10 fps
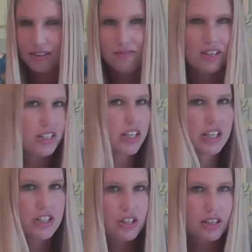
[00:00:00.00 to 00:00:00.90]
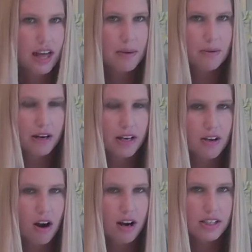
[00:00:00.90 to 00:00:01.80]
vintage library
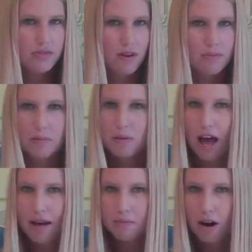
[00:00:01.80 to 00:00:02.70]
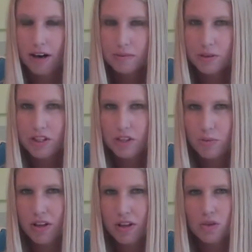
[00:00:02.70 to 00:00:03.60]
cards from the Plaid Barn, which is
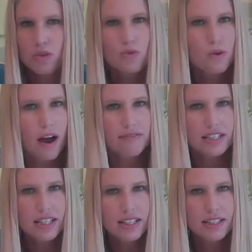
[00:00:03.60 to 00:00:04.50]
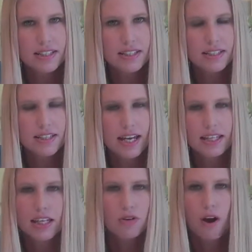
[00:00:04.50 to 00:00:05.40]
one of those crafty
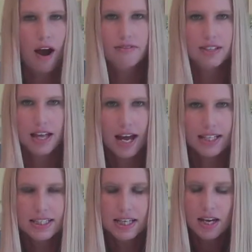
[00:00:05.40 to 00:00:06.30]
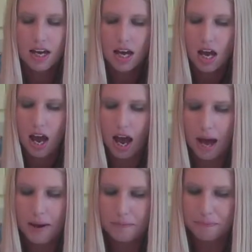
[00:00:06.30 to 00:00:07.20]
daily craft sites.
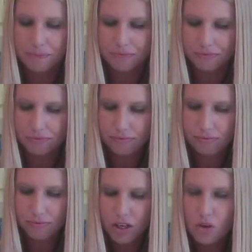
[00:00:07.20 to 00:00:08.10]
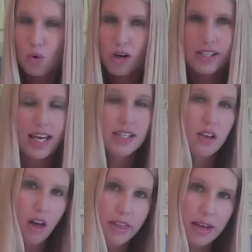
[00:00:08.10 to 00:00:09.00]
Of course, I
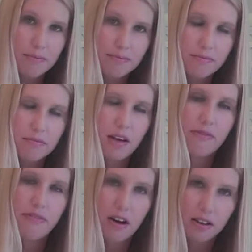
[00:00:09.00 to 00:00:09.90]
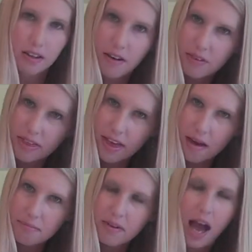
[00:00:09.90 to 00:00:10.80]
saw them. I fell in love with
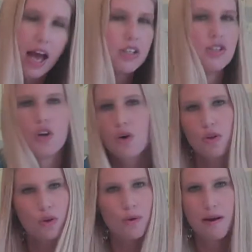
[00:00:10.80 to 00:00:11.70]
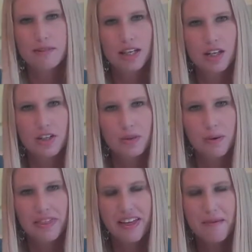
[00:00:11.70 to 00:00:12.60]
them. Had no clue what I was going to do
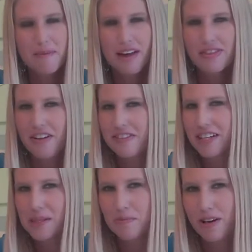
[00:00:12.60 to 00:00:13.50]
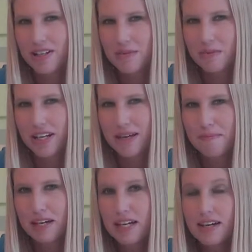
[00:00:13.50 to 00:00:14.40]
with them. I thought the inspiration would hit
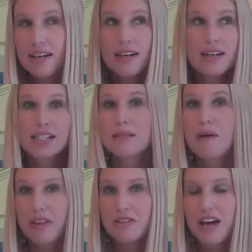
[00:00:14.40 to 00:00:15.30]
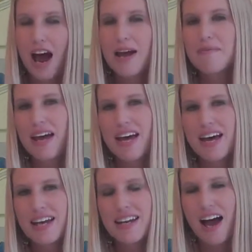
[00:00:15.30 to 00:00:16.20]
me some other time,
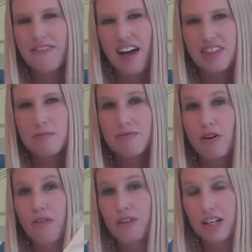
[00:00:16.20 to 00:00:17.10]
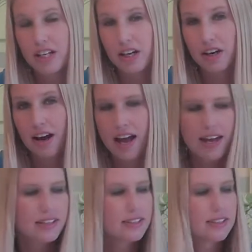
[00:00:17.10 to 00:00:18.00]
and I've had them for over a year,
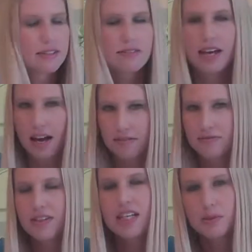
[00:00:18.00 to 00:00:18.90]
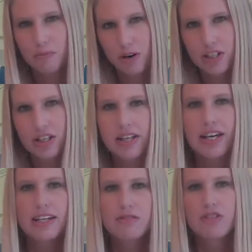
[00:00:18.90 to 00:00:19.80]
and yeah, the inspiration
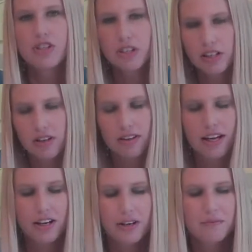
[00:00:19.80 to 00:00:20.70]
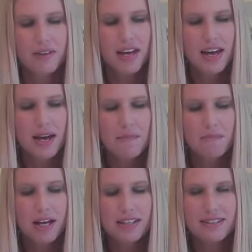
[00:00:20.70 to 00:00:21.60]
hit just a year later.
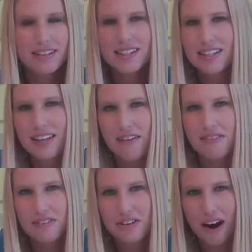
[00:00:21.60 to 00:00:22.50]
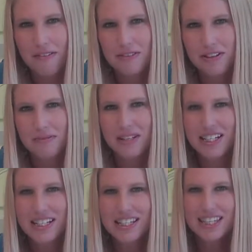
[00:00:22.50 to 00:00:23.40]
But that's the life of a crafter. We
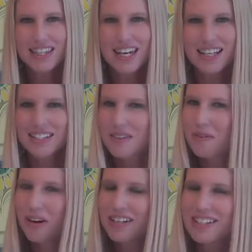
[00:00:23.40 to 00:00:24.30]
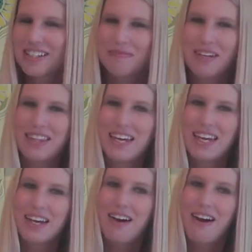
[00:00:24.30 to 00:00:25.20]
just see things, of course, and we
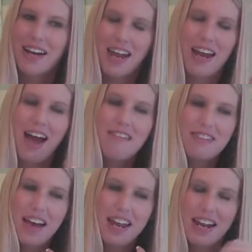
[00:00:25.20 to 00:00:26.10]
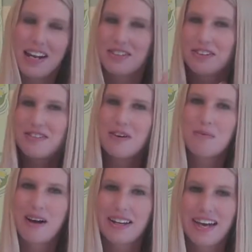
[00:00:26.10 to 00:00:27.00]
think, oh, I gotta have that, and I don't even know
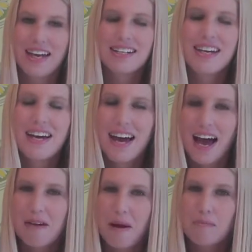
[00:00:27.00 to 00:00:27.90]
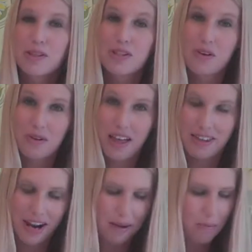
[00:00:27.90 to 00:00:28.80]
why yet. I'm so
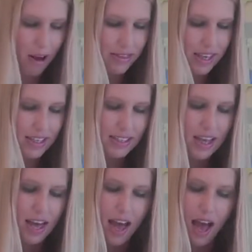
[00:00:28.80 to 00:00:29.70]
glad that I bought these.